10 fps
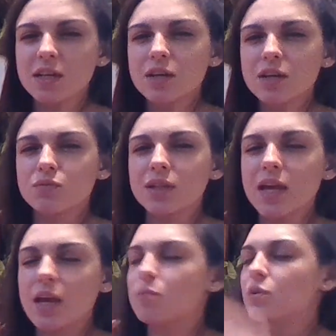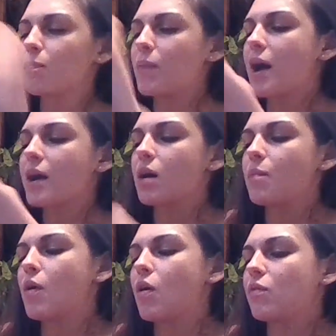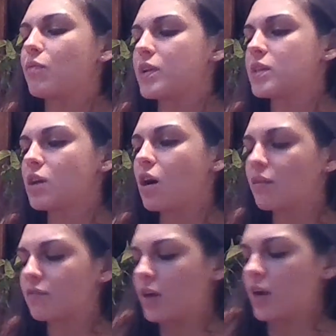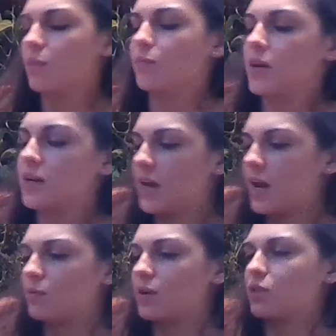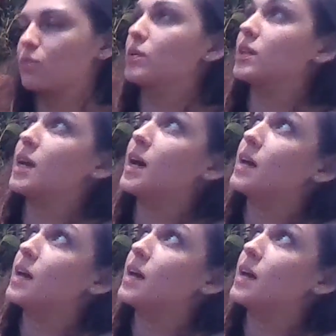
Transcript: really able to back up all of what he's offering. And again, what you're really headed